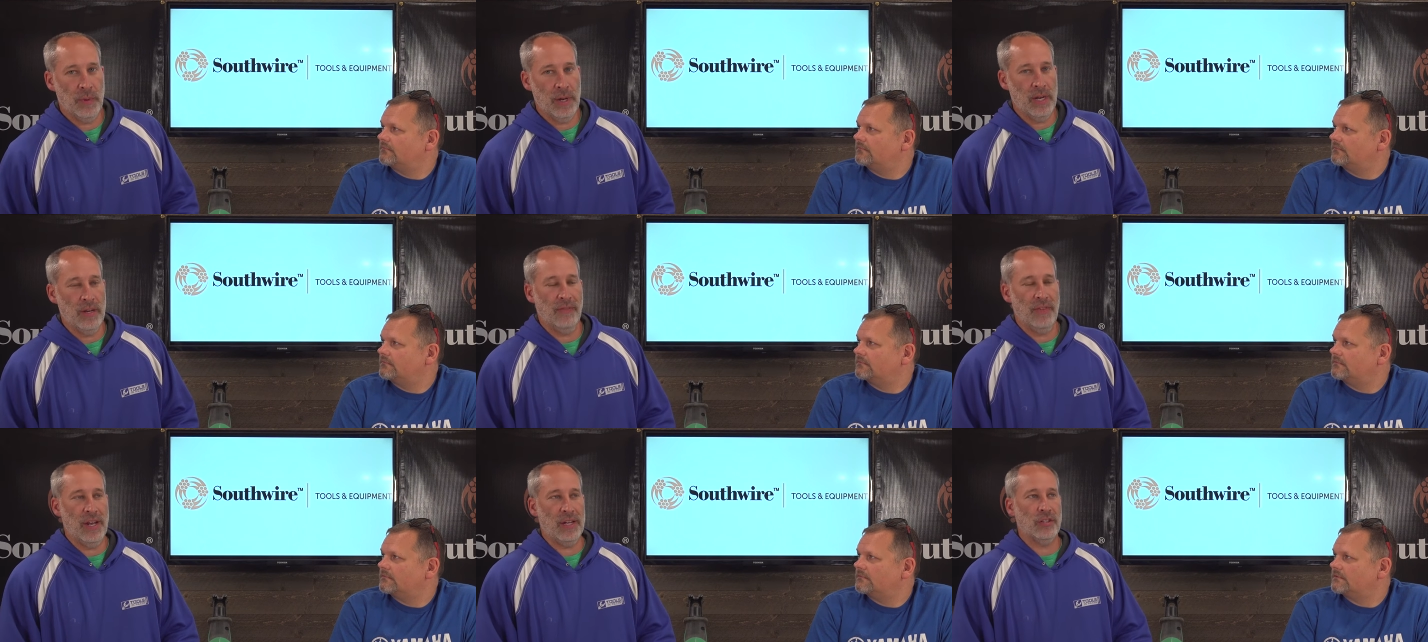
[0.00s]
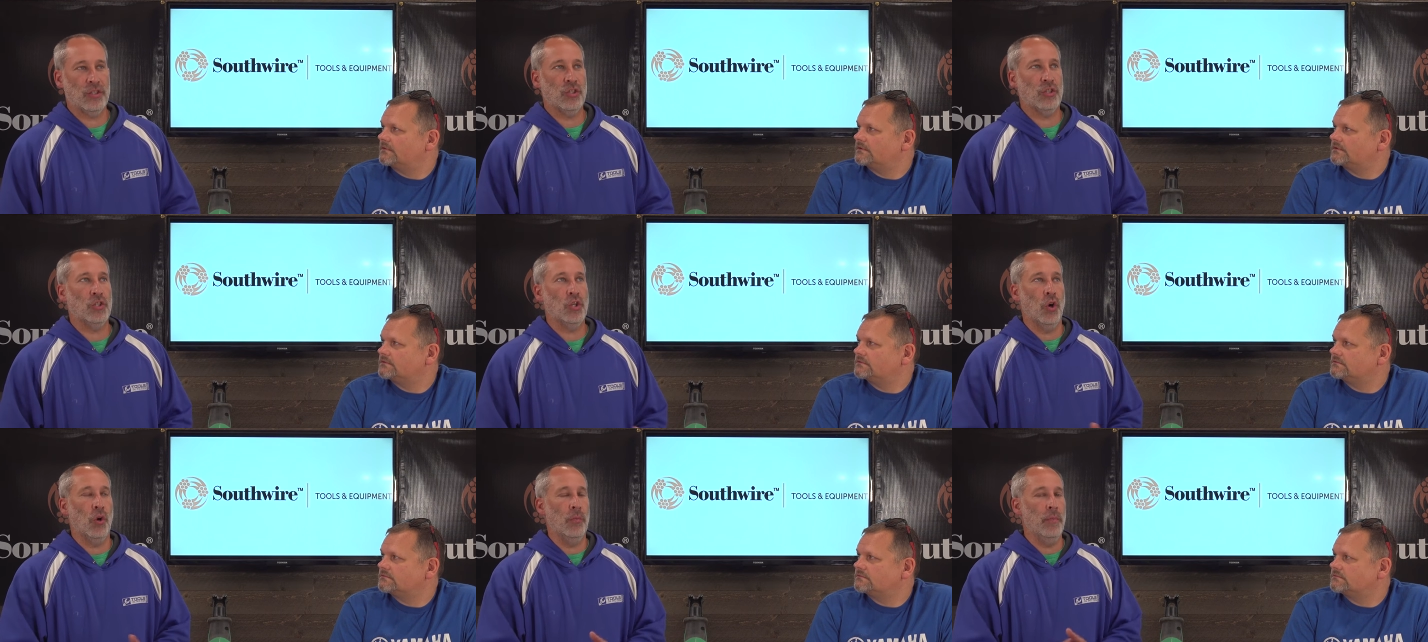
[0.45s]
Speaker 1: manufacturers
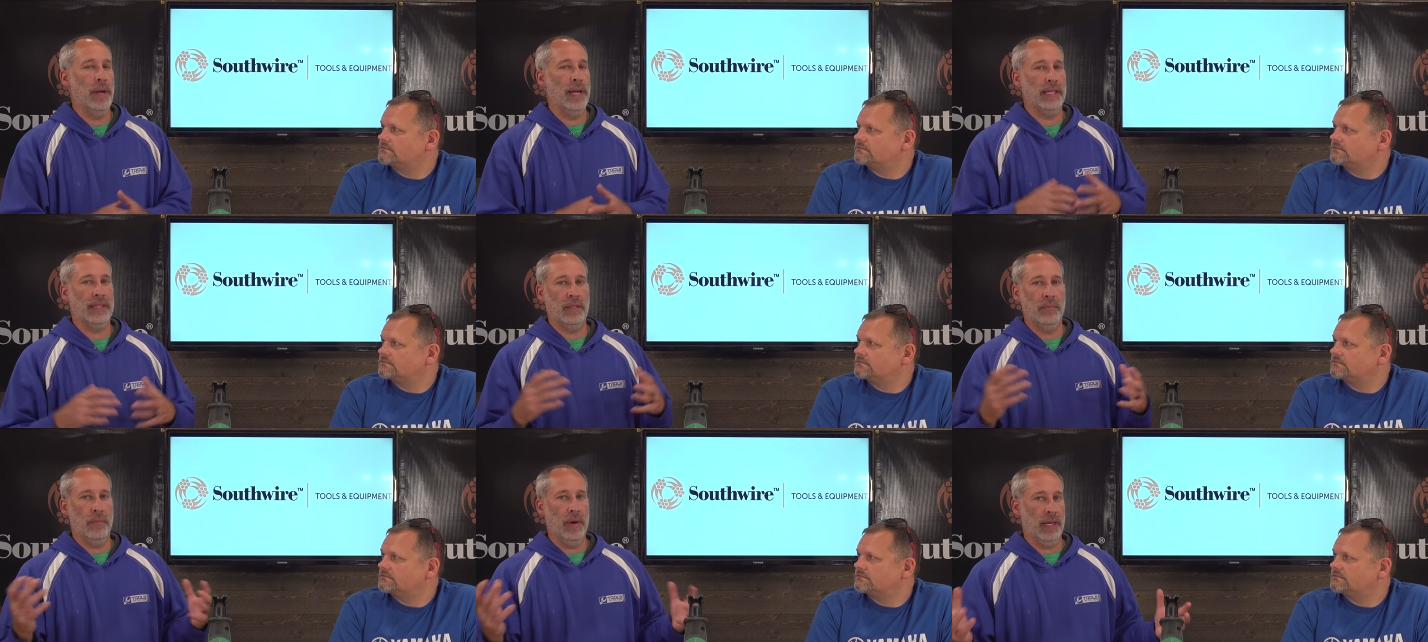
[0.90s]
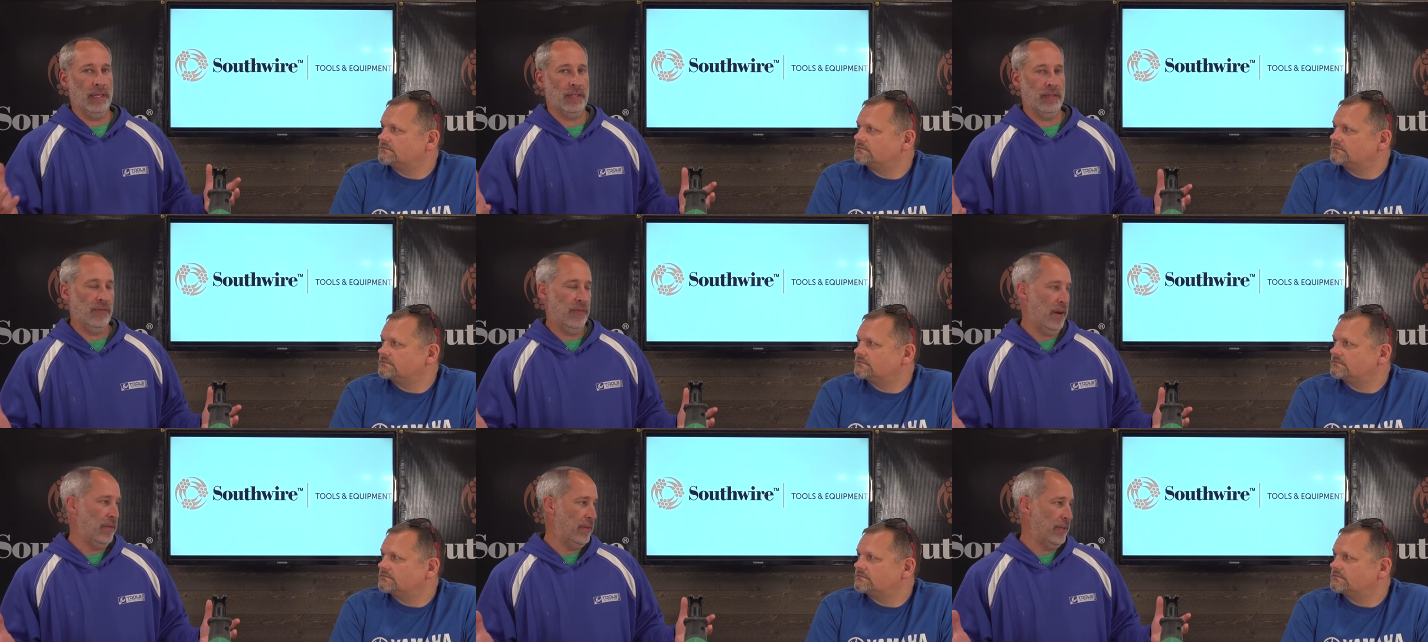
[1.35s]
don't make the best
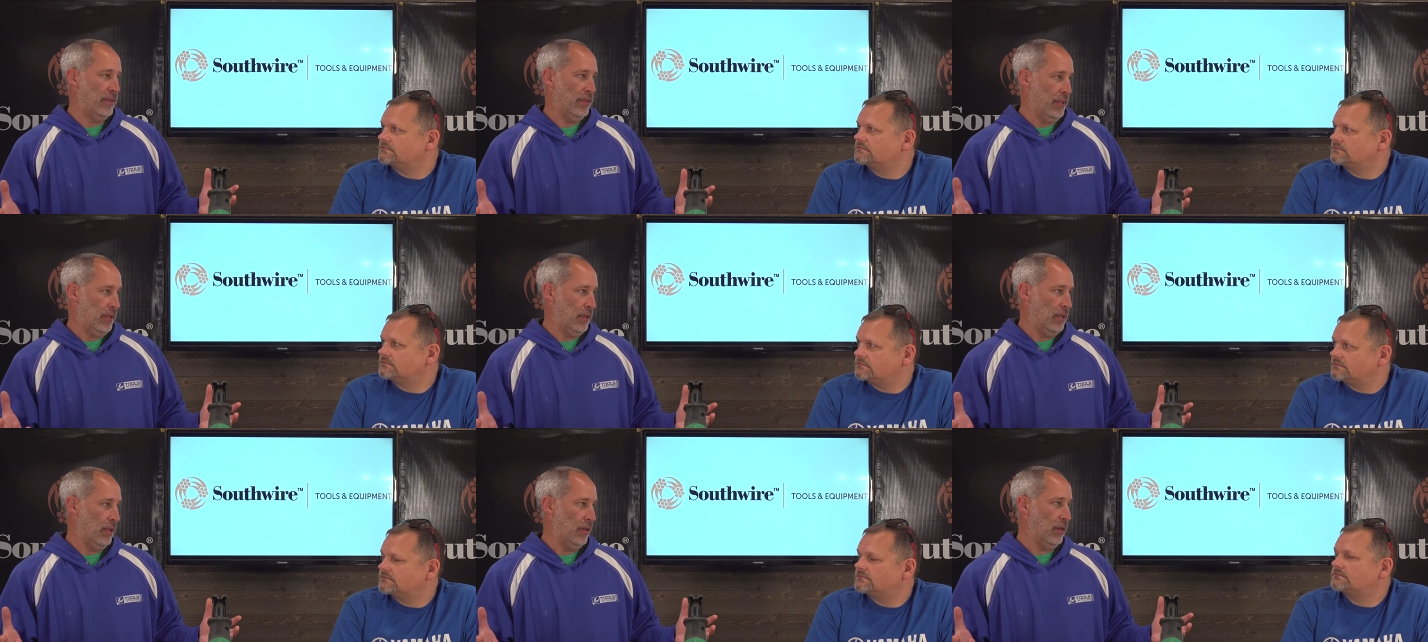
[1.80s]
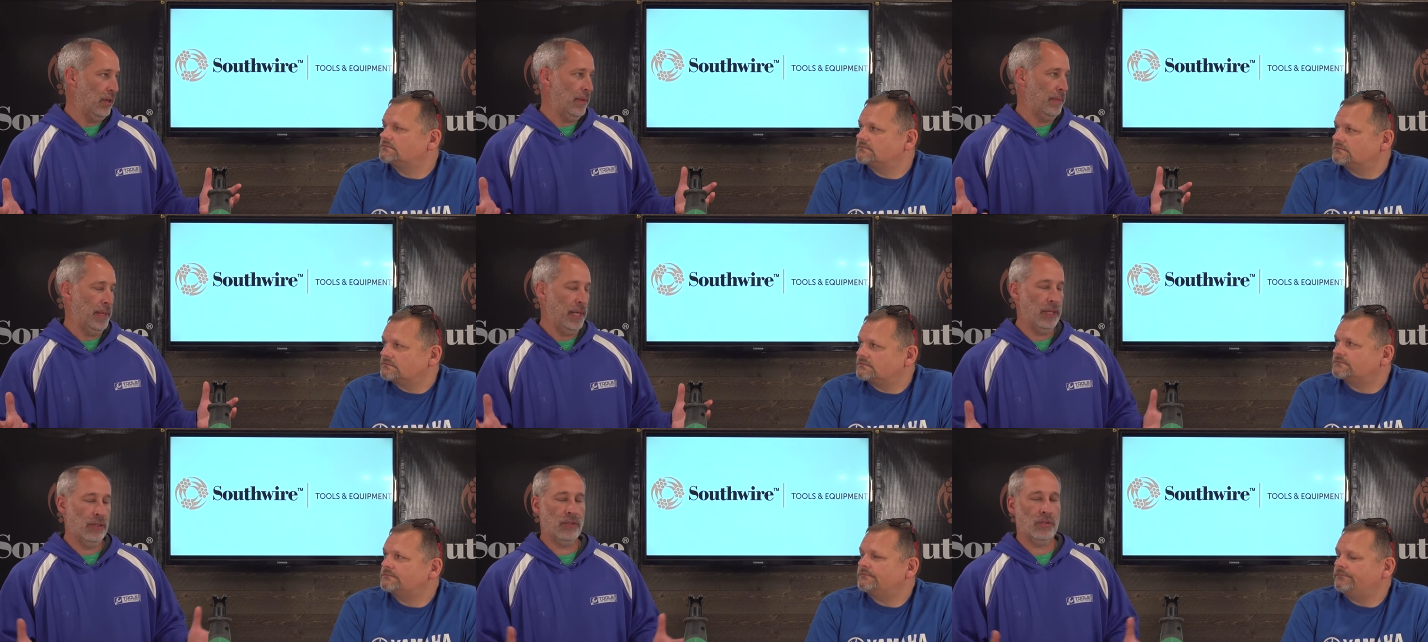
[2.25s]
of everything, you know what I
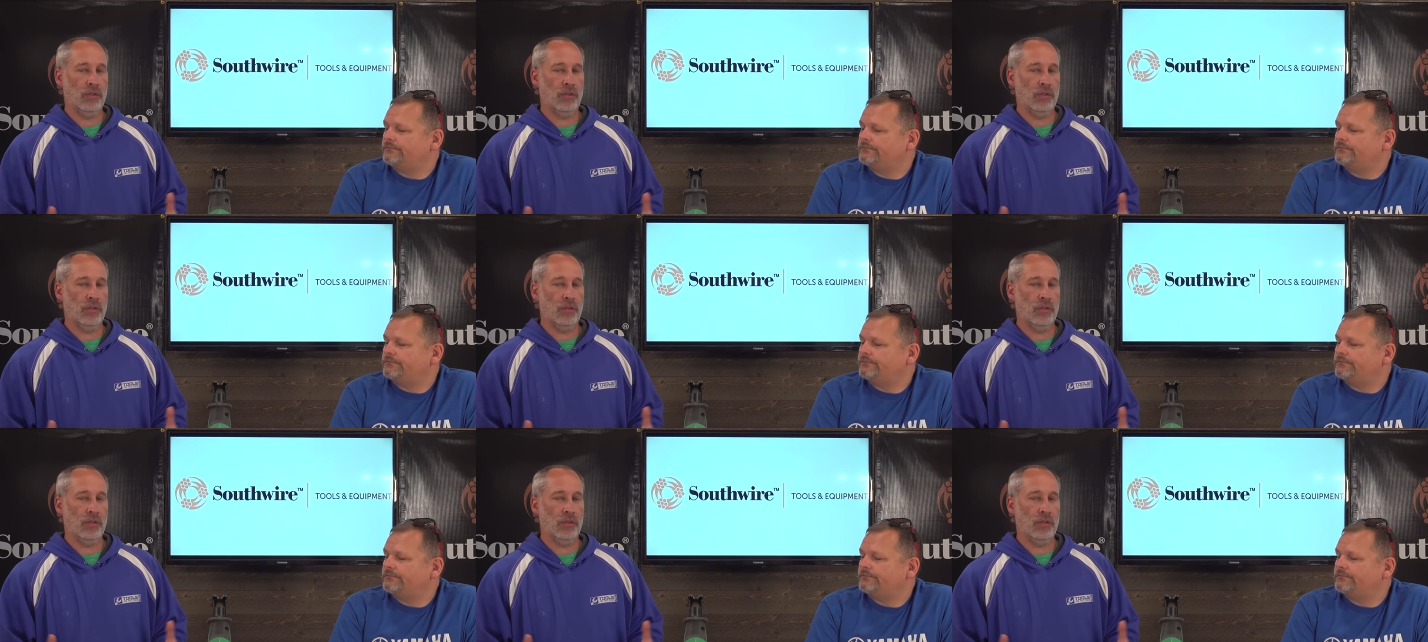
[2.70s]
mean?